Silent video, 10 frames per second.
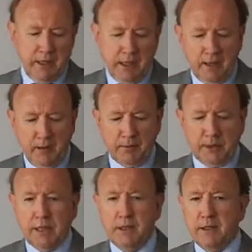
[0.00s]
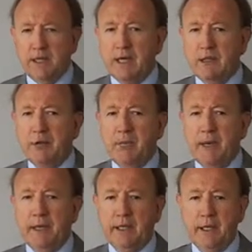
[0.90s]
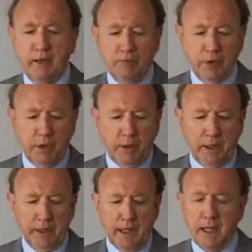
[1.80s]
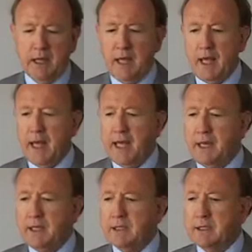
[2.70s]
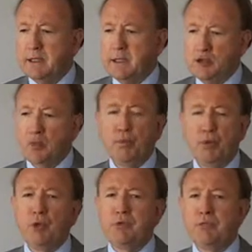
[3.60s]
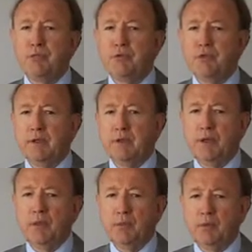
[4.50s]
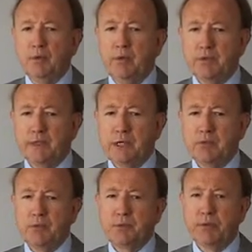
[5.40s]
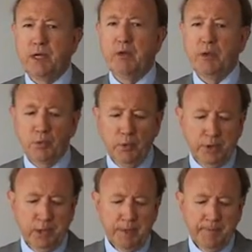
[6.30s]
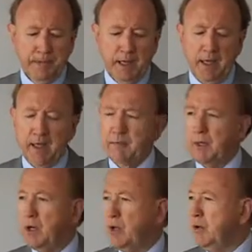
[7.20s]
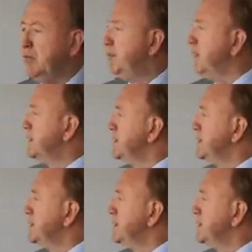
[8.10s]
to get your days on market out very quickly, and it's all process driven. We think the sales reps will get a lot of work and a lot of